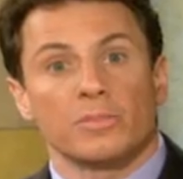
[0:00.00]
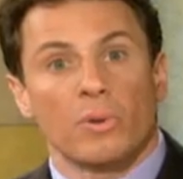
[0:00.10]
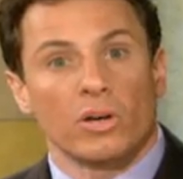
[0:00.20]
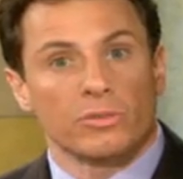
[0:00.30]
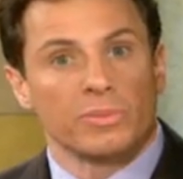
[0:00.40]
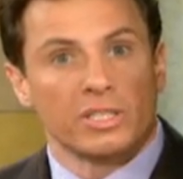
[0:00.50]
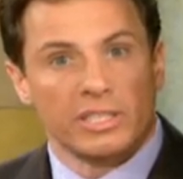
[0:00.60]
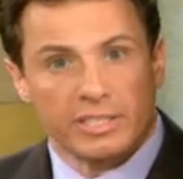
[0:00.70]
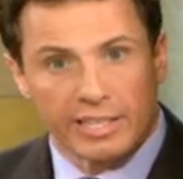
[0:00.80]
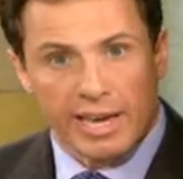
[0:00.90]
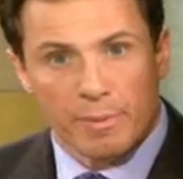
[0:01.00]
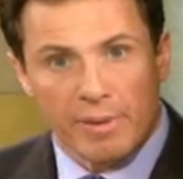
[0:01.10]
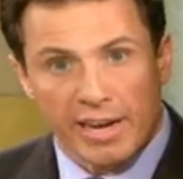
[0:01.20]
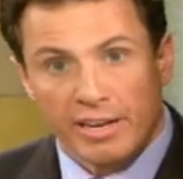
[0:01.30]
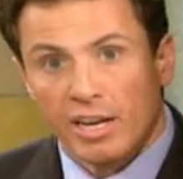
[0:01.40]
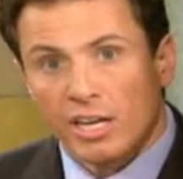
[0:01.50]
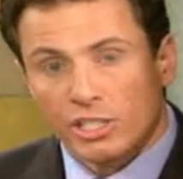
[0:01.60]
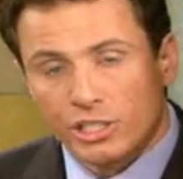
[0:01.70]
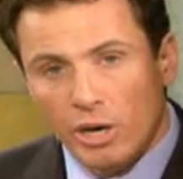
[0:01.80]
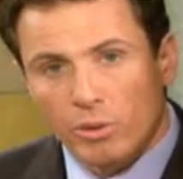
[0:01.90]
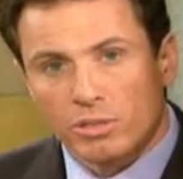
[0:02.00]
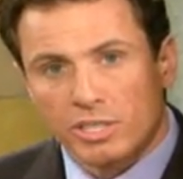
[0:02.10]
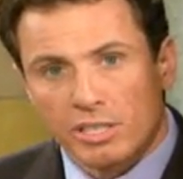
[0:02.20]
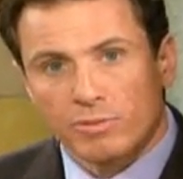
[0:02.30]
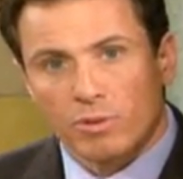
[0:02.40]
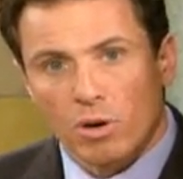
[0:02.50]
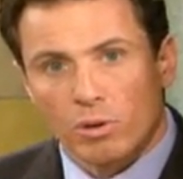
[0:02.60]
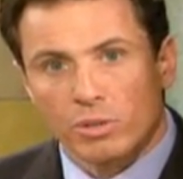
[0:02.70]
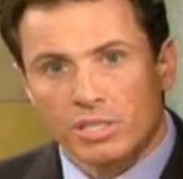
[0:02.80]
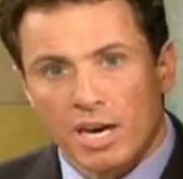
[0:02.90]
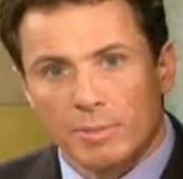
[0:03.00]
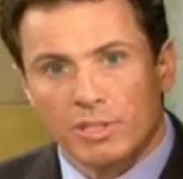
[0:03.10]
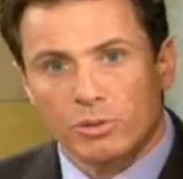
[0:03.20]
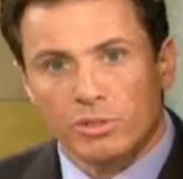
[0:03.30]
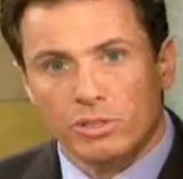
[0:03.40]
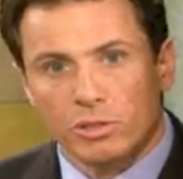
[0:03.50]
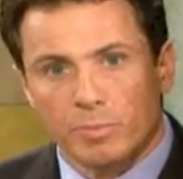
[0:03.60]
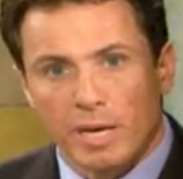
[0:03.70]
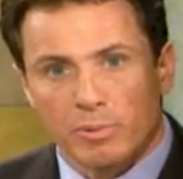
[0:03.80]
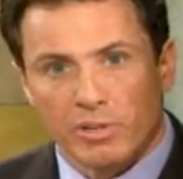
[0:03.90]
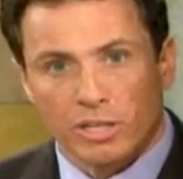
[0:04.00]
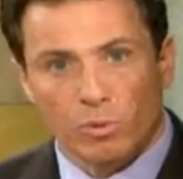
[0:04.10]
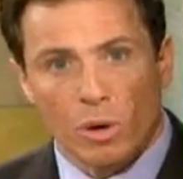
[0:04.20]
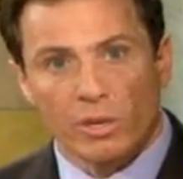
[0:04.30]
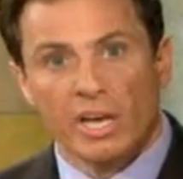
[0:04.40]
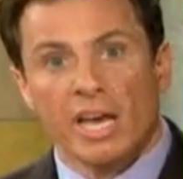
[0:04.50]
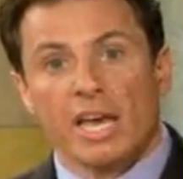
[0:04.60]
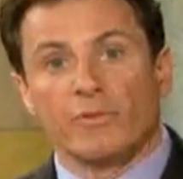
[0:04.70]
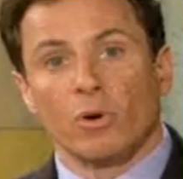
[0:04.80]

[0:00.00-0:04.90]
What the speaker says: sparks from the Clinton campaign. Geraldine Ferraro's comment to a newspaper that, quote, if